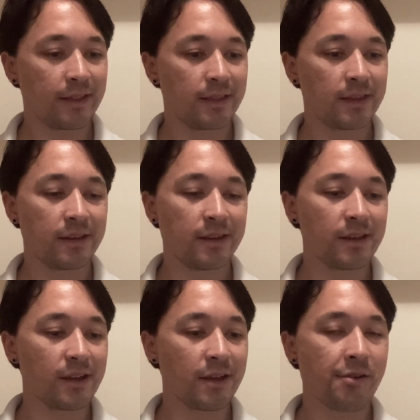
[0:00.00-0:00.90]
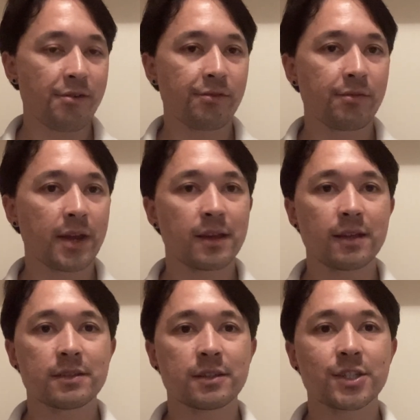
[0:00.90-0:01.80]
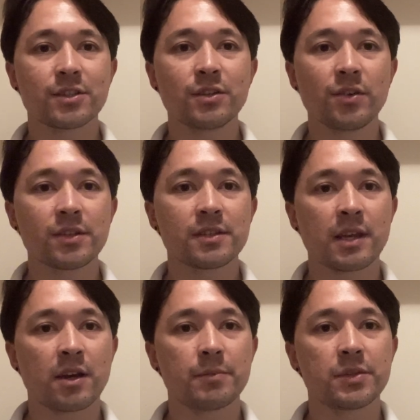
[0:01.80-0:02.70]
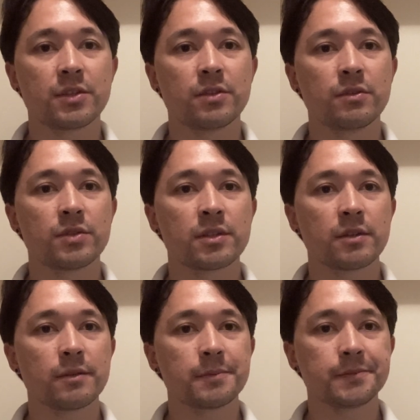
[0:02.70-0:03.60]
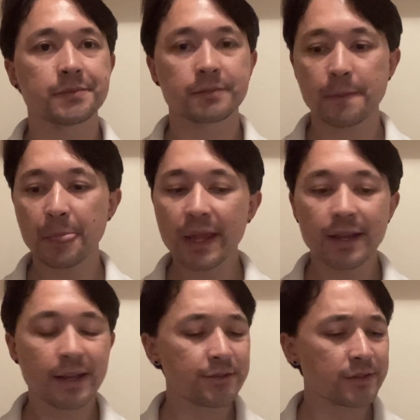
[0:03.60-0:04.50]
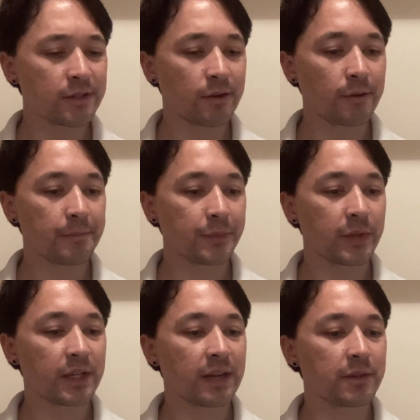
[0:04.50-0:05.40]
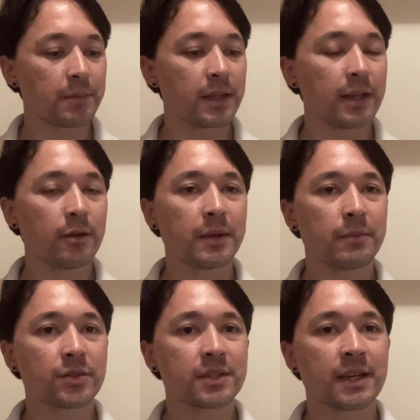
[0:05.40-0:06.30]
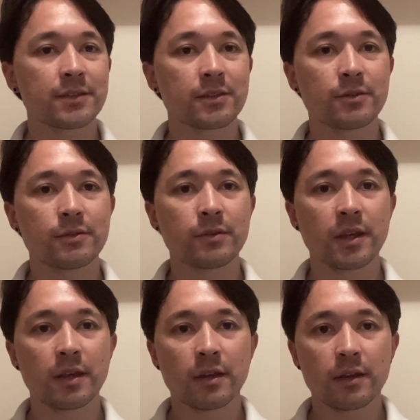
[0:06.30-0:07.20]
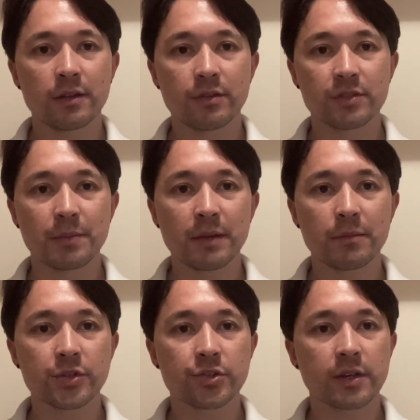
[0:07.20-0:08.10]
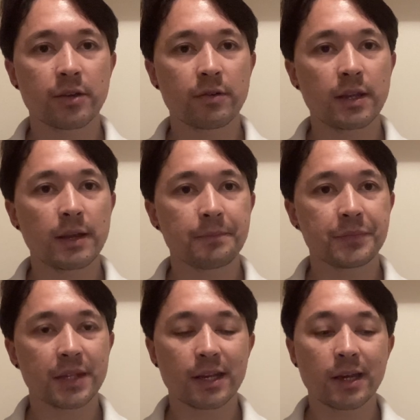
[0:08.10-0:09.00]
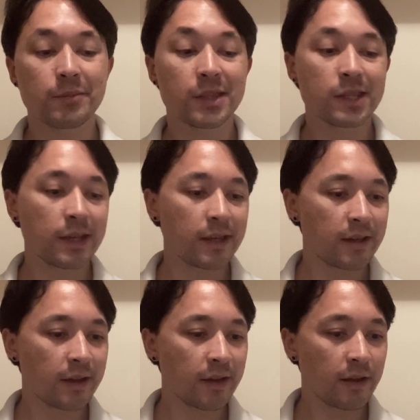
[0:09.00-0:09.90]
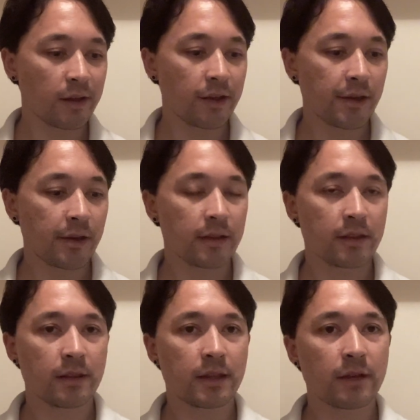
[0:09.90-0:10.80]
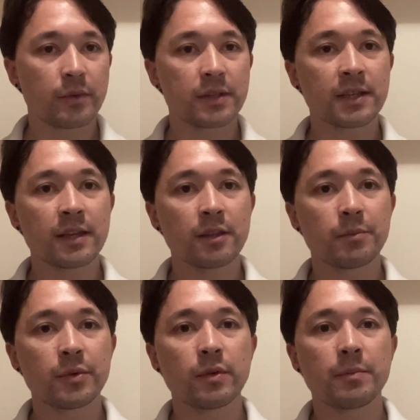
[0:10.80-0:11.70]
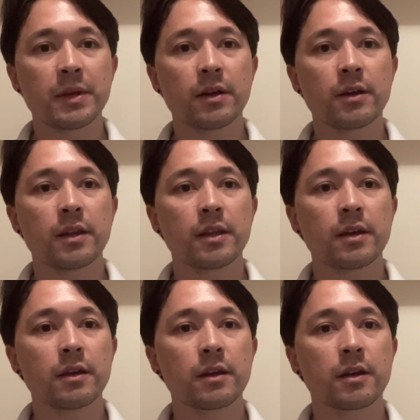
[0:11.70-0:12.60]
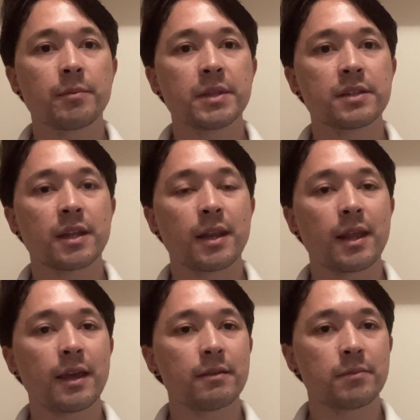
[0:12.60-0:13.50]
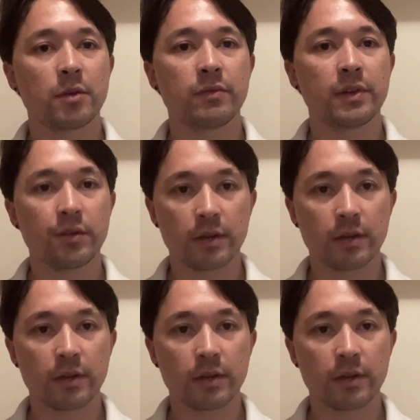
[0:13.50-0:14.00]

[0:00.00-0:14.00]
The rackets are just not set up to do so. And as a result, we're going to have to be a little bit more tactical, use a bit more trickery. And I'm thinking that if we take the ball a bit earlier, come into the net, hopefully on